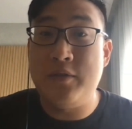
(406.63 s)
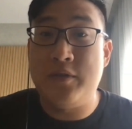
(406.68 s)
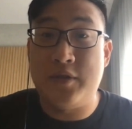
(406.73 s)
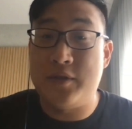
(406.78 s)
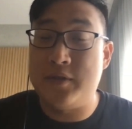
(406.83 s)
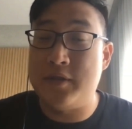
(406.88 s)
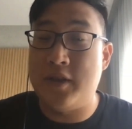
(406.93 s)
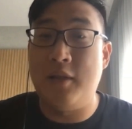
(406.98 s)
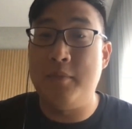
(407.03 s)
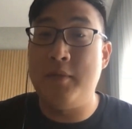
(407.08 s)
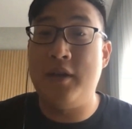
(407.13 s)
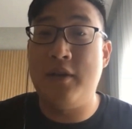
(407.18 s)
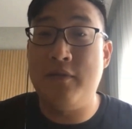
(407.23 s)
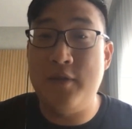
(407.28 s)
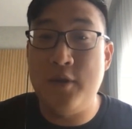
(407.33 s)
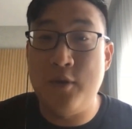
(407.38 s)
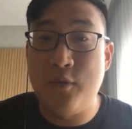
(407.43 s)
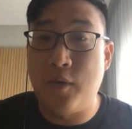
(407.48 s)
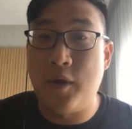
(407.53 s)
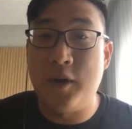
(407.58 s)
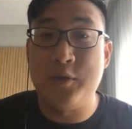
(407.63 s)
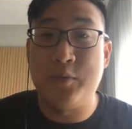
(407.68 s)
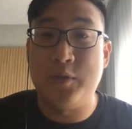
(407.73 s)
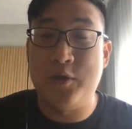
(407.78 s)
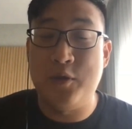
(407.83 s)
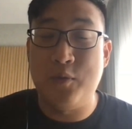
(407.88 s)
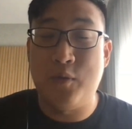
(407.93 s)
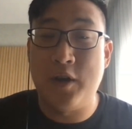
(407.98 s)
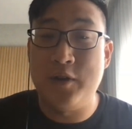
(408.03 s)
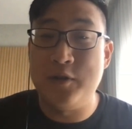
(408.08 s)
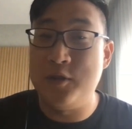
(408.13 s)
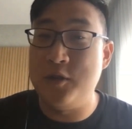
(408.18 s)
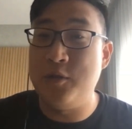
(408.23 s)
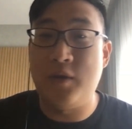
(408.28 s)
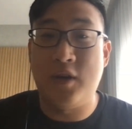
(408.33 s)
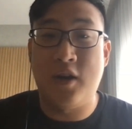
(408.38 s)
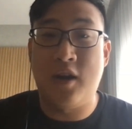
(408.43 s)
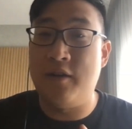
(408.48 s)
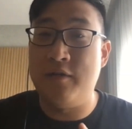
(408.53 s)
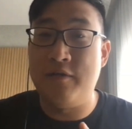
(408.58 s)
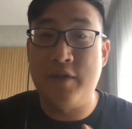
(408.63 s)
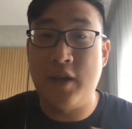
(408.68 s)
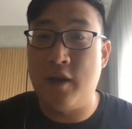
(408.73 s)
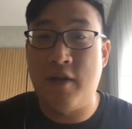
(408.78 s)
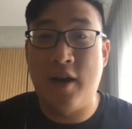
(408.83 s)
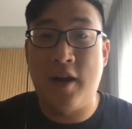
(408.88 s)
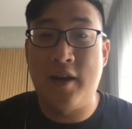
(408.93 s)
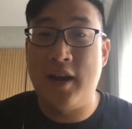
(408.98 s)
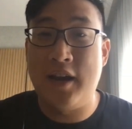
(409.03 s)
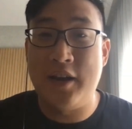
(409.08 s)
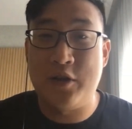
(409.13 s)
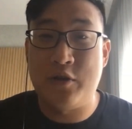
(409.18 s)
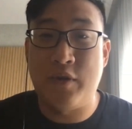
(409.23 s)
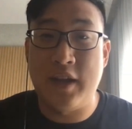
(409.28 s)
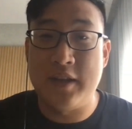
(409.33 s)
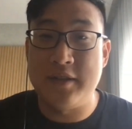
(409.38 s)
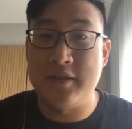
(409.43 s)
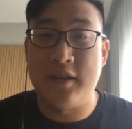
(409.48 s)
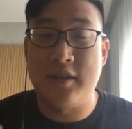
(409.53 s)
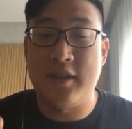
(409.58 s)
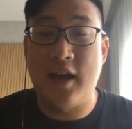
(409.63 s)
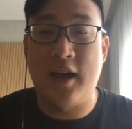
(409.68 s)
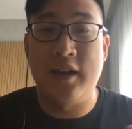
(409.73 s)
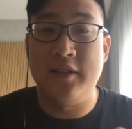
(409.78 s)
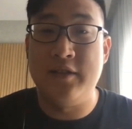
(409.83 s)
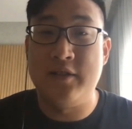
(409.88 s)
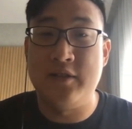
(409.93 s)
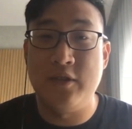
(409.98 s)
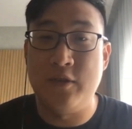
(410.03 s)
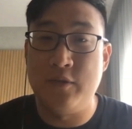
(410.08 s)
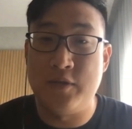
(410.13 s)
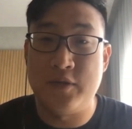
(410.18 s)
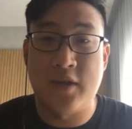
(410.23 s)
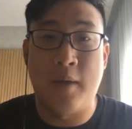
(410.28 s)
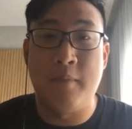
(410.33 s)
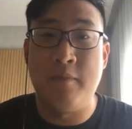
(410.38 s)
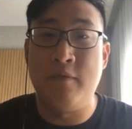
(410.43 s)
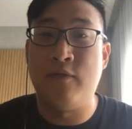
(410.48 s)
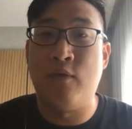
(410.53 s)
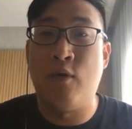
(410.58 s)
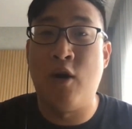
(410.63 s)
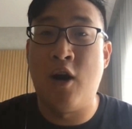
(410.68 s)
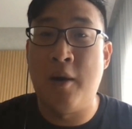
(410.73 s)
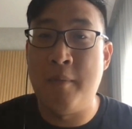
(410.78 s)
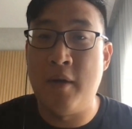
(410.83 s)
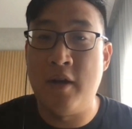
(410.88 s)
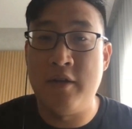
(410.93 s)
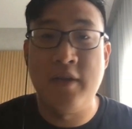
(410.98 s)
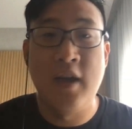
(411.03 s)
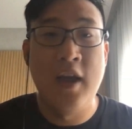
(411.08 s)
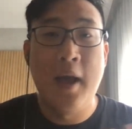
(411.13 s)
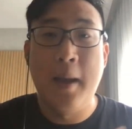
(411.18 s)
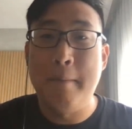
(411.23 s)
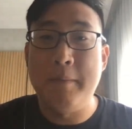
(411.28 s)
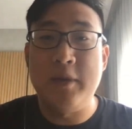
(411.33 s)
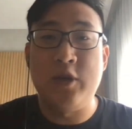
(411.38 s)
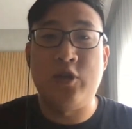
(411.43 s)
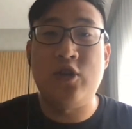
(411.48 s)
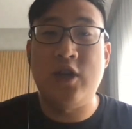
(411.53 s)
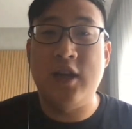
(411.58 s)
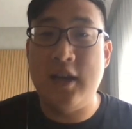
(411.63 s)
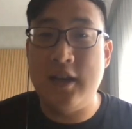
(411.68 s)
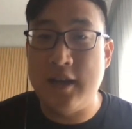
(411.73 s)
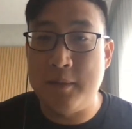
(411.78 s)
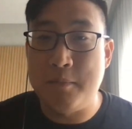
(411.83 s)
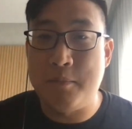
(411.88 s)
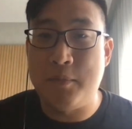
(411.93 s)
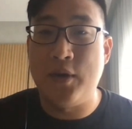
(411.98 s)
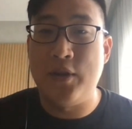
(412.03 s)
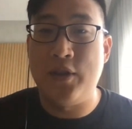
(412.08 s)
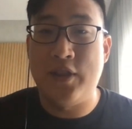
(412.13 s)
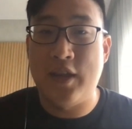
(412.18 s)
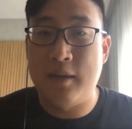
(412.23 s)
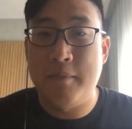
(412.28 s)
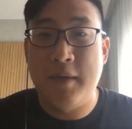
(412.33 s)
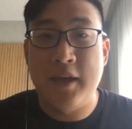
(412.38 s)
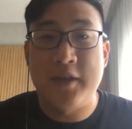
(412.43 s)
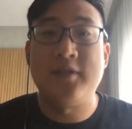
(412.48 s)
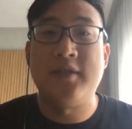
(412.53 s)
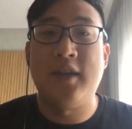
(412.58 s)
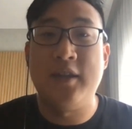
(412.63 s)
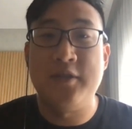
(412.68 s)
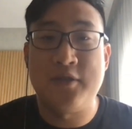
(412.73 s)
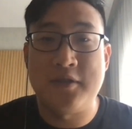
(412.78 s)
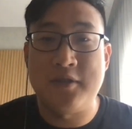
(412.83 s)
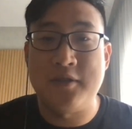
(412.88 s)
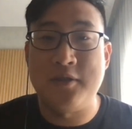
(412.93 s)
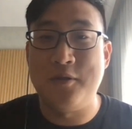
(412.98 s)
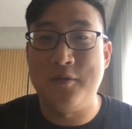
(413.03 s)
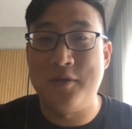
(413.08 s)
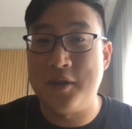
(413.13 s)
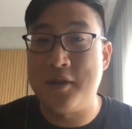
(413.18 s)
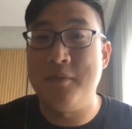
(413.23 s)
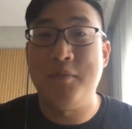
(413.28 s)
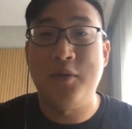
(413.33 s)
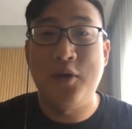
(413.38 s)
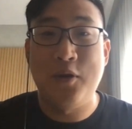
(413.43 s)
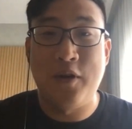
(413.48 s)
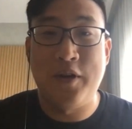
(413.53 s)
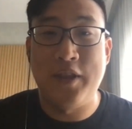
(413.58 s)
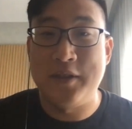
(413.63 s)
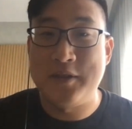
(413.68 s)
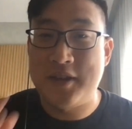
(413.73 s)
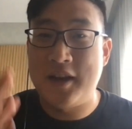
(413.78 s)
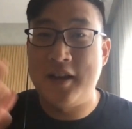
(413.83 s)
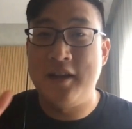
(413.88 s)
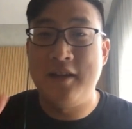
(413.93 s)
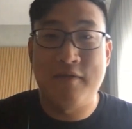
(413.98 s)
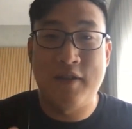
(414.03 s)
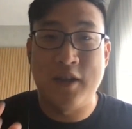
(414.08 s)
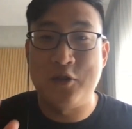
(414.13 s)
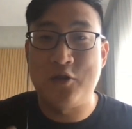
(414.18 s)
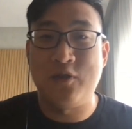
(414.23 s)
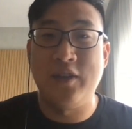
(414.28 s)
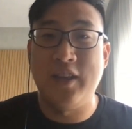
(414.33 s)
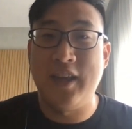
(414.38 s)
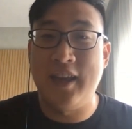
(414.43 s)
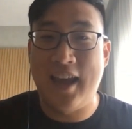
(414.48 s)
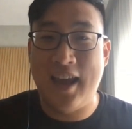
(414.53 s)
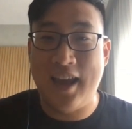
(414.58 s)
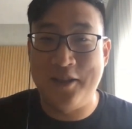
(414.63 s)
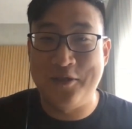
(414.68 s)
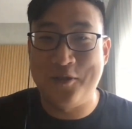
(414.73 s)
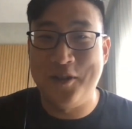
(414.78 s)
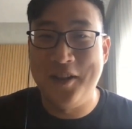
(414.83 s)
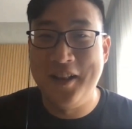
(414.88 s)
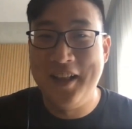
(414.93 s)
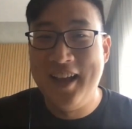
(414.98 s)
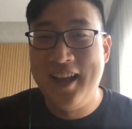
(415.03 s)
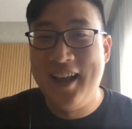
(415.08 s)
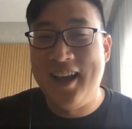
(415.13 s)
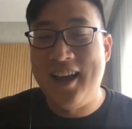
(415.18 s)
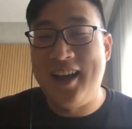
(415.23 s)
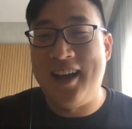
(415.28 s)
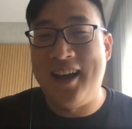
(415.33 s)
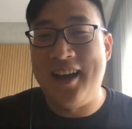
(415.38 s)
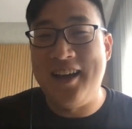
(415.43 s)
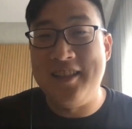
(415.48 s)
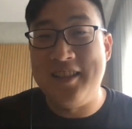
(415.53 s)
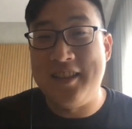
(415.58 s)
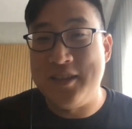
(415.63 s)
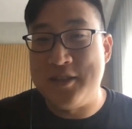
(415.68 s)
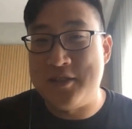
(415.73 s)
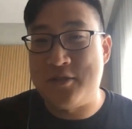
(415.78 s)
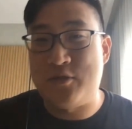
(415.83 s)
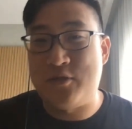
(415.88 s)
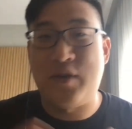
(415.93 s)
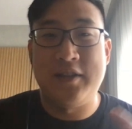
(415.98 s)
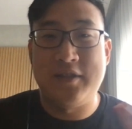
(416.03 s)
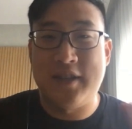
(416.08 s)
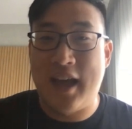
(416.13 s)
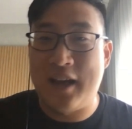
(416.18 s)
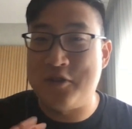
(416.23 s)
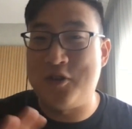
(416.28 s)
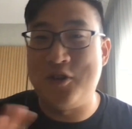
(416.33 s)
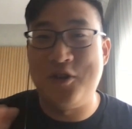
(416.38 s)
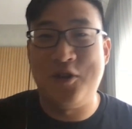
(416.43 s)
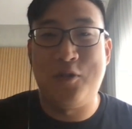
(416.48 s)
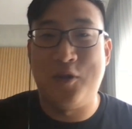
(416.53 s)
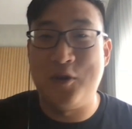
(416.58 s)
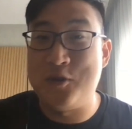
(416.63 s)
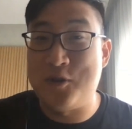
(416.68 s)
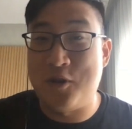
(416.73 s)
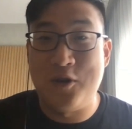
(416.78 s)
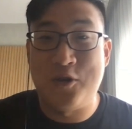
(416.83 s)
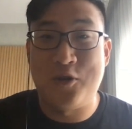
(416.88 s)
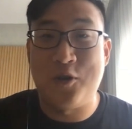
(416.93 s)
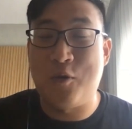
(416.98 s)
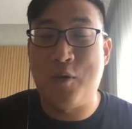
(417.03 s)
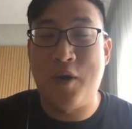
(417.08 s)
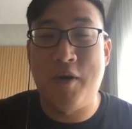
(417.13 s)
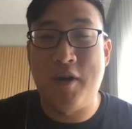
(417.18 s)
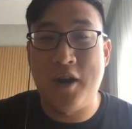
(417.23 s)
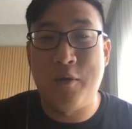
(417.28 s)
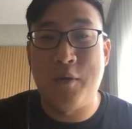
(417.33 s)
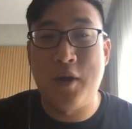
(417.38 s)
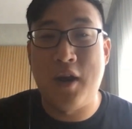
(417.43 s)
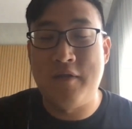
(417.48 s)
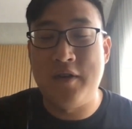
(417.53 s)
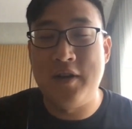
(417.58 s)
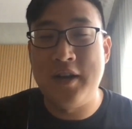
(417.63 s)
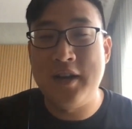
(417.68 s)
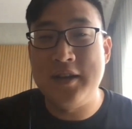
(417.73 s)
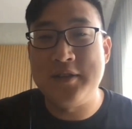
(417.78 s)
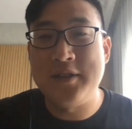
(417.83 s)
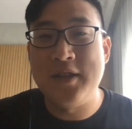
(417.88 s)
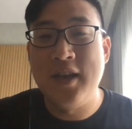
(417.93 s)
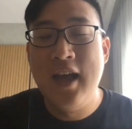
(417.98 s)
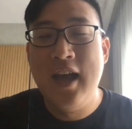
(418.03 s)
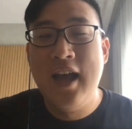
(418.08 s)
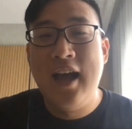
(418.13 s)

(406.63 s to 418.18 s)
Just tell me in a few words what you want to do, and I'll figure out how to translate that into some form of machine input that makes sense to the computer that's going to eventually handle this transaction or search or query or whatever it is.